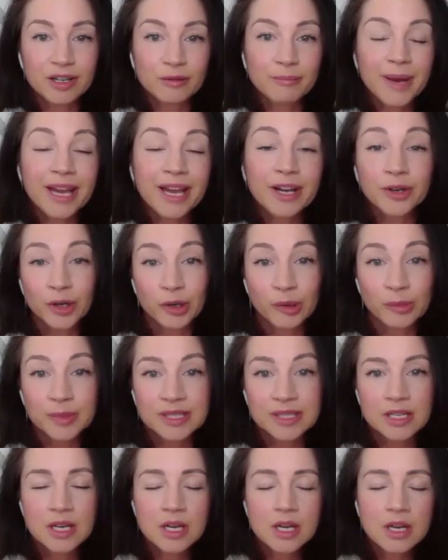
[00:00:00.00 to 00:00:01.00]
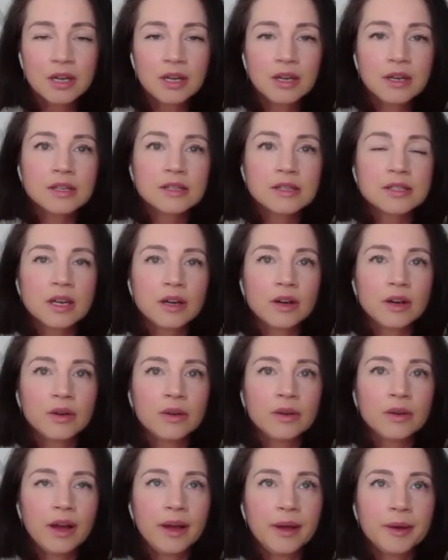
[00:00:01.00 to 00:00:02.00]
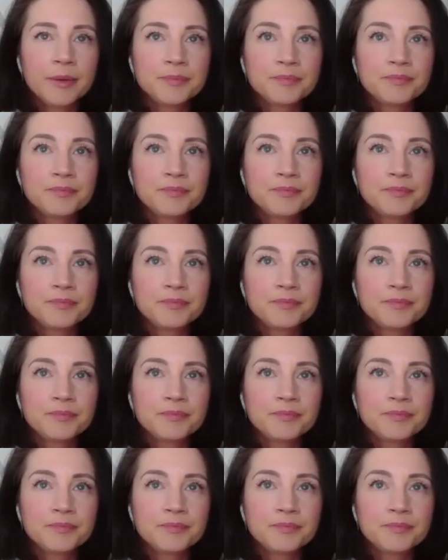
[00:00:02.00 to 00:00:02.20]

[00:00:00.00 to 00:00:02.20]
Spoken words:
you know, microbes. So